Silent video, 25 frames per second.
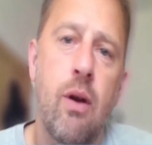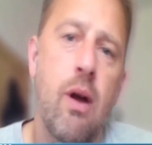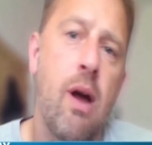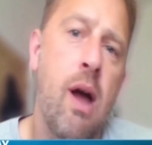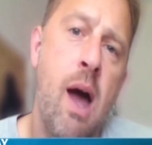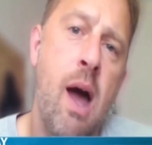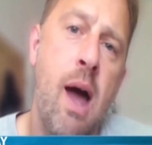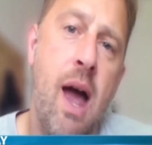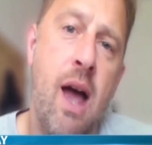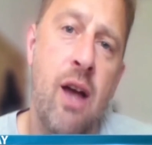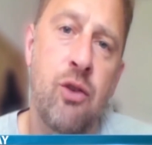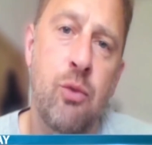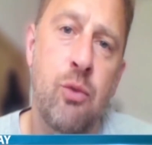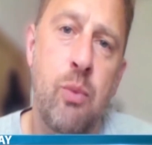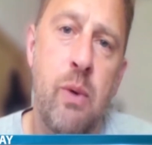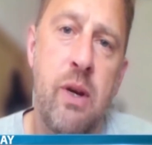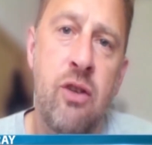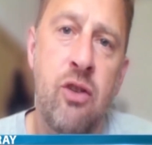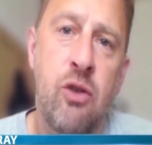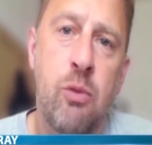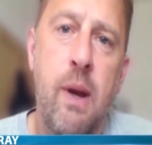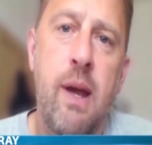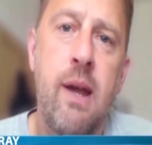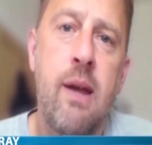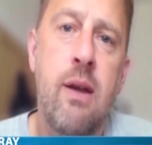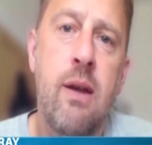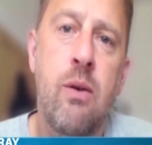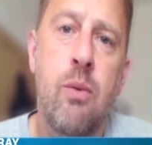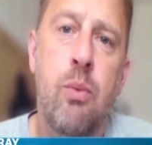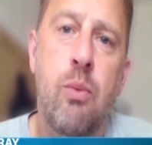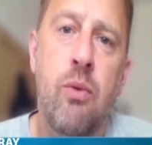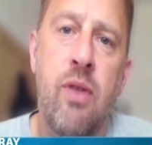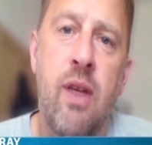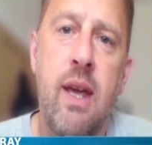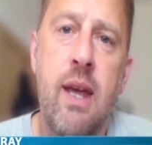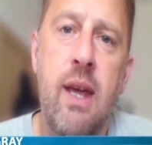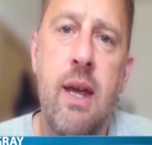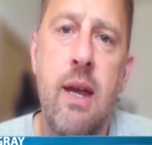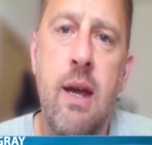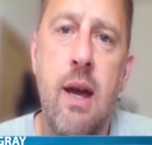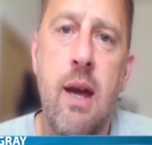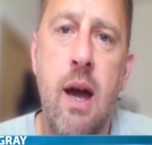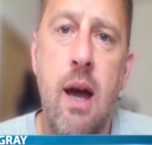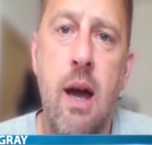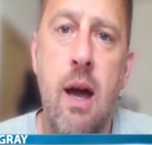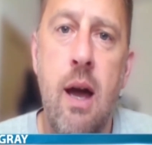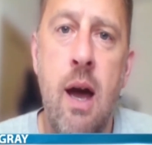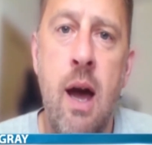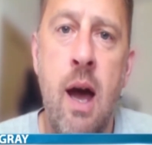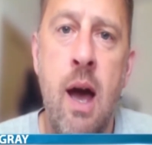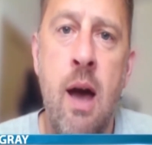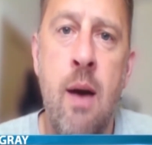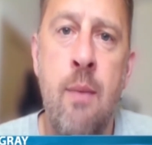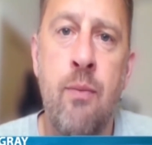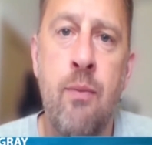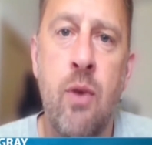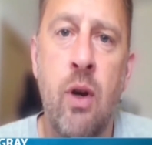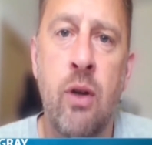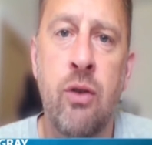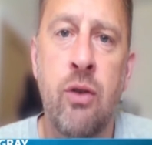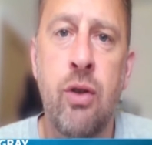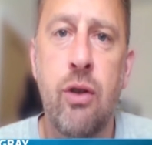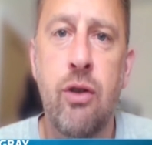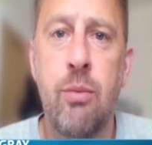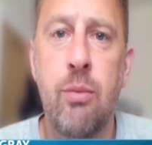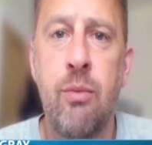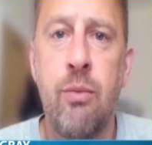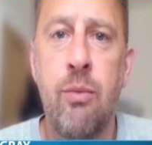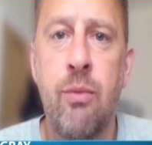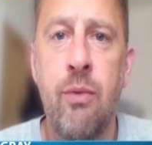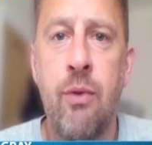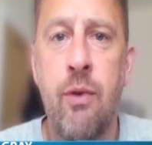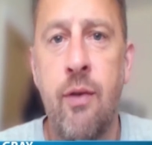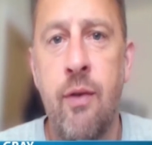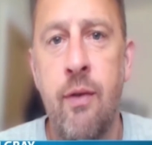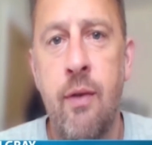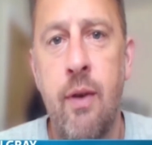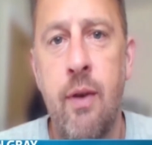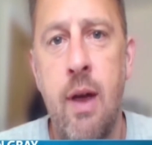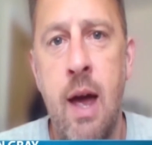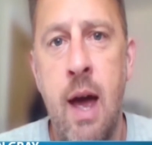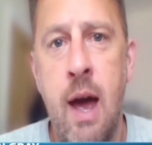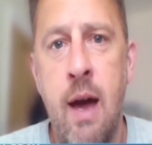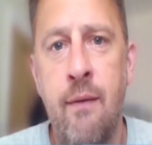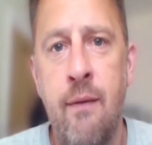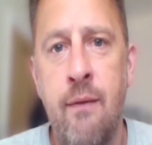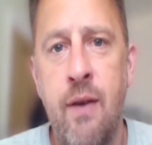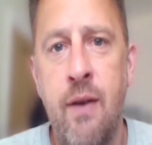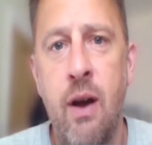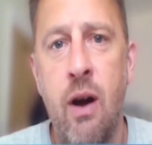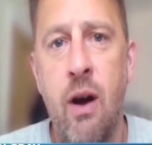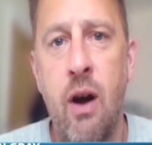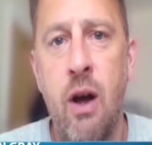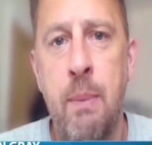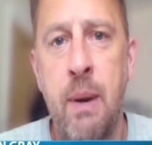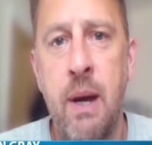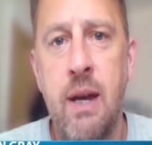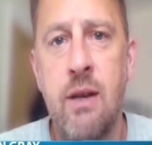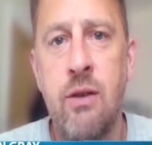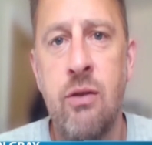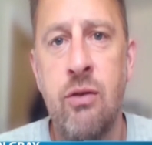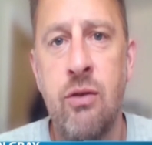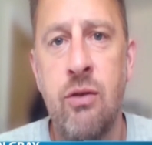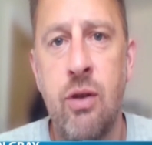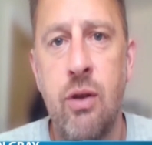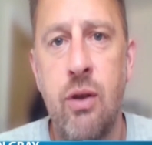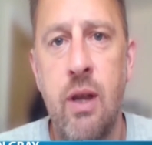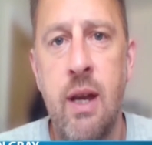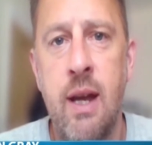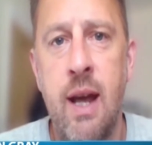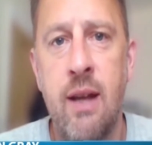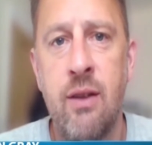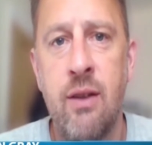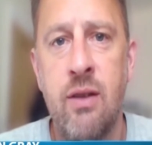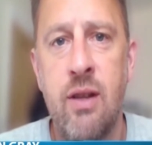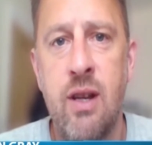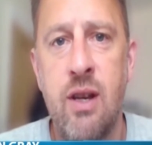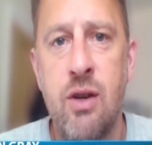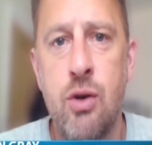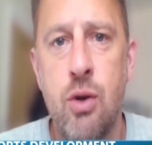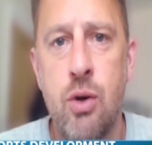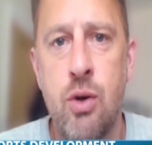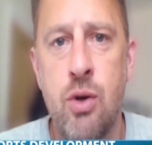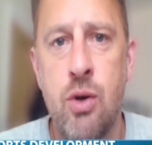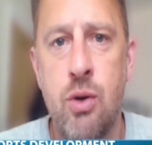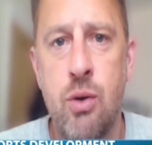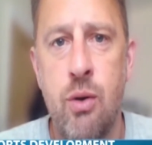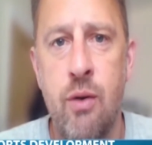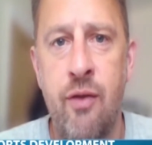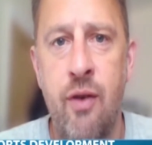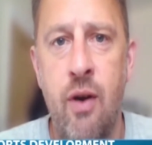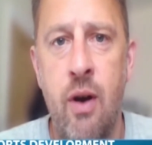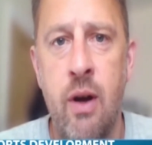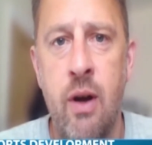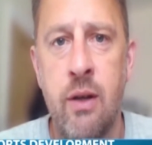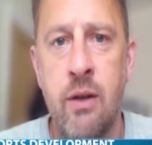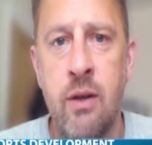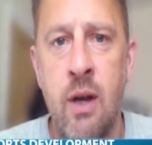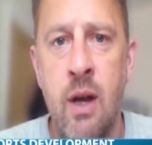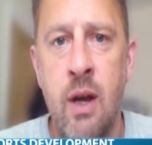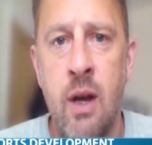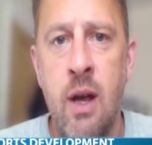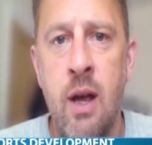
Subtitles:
as we speak. I took some VIPs to the Anthony Joshua fight.